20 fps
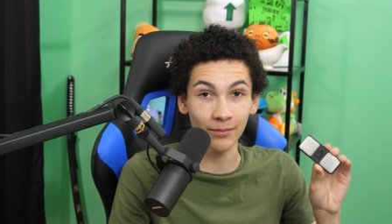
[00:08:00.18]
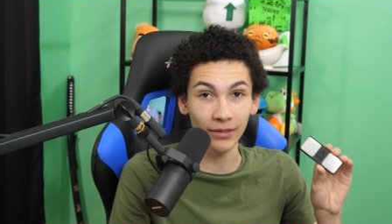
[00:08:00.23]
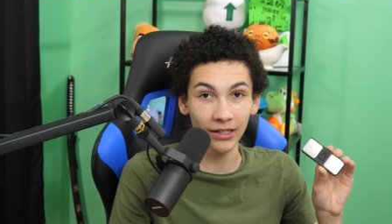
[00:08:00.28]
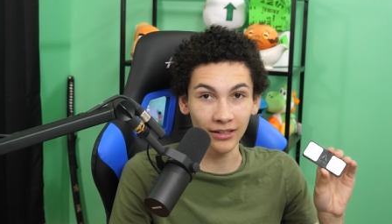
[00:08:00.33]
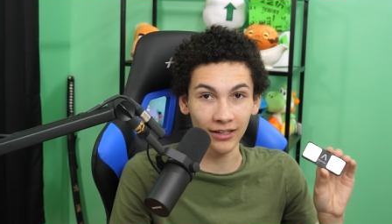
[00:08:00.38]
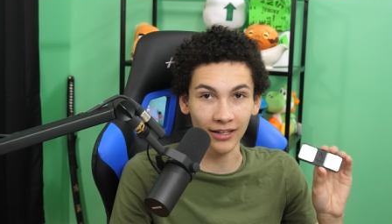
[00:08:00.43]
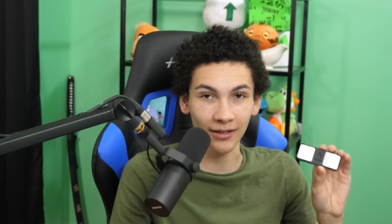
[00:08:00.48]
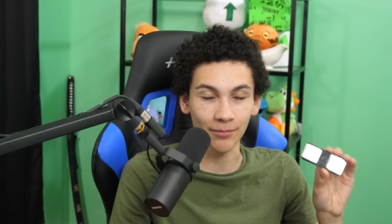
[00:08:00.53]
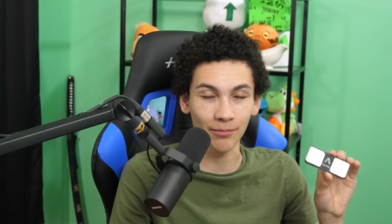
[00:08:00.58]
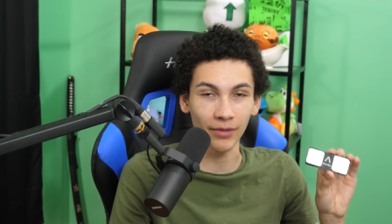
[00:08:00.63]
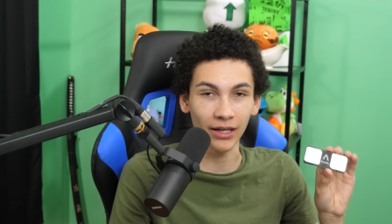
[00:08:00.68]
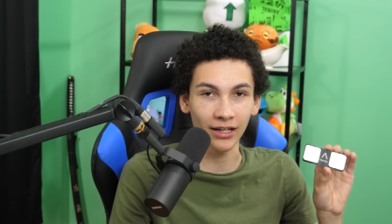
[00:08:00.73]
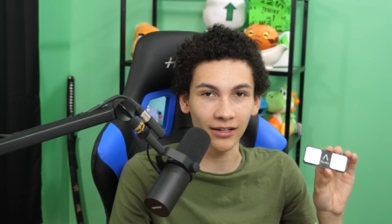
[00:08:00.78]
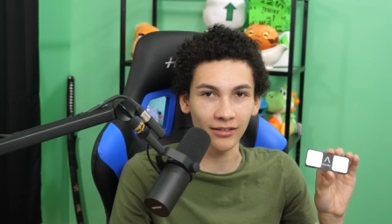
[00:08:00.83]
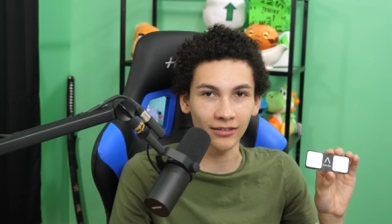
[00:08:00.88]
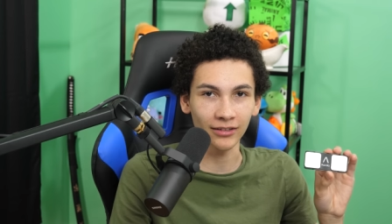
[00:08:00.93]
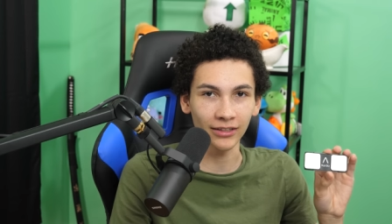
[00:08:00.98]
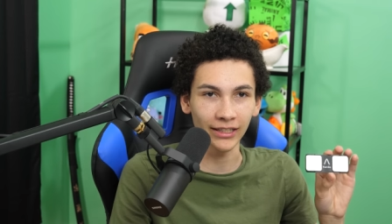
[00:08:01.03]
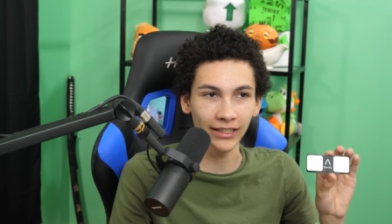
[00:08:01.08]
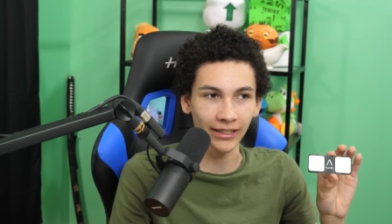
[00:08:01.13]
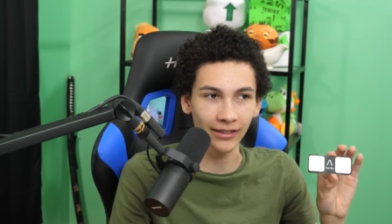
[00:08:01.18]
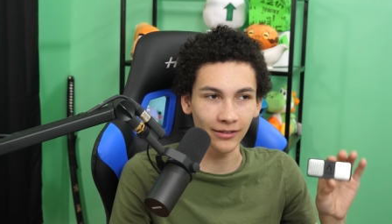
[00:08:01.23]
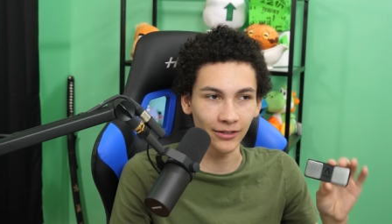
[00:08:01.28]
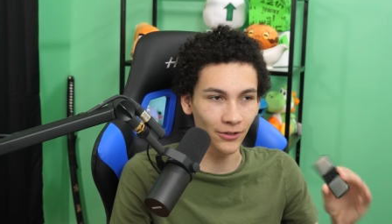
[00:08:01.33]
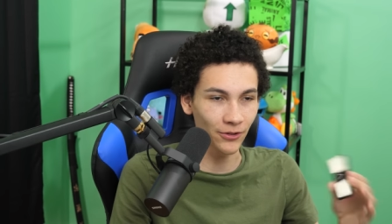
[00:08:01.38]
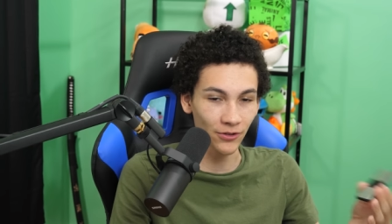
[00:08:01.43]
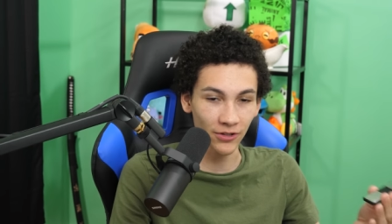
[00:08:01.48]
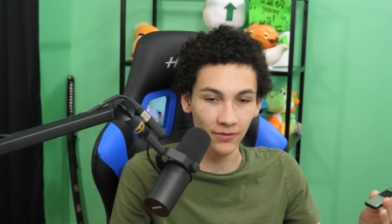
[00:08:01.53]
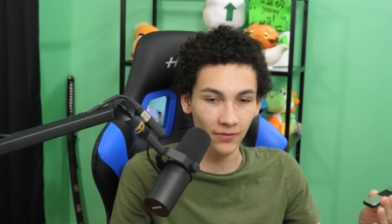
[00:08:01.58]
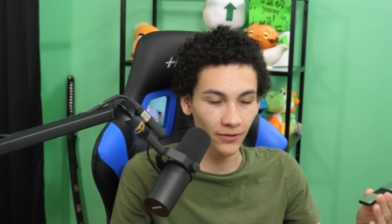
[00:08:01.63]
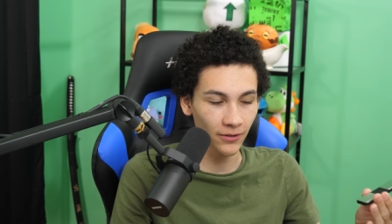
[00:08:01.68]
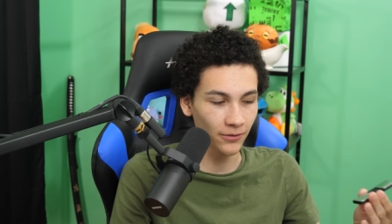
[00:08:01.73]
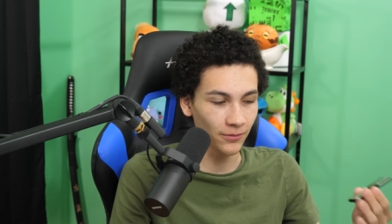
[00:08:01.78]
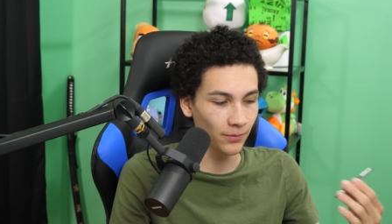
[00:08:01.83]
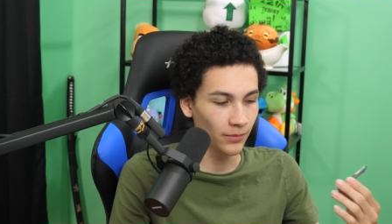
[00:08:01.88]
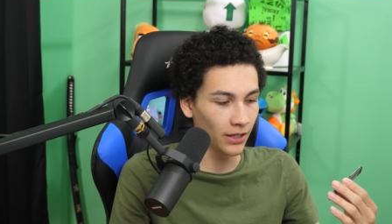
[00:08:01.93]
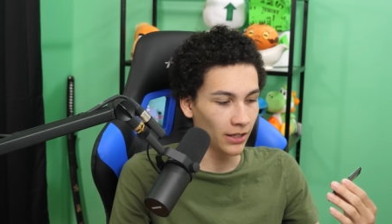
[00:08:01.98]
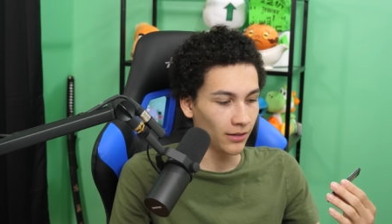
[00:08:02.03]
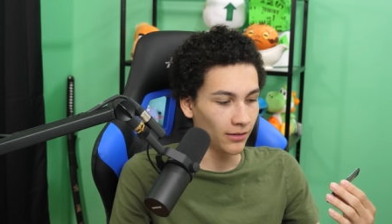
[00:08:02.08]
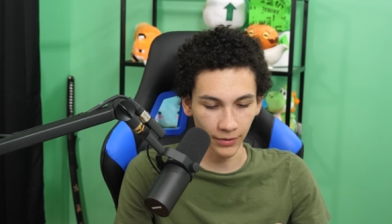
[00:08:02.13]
could be, like, medically useful.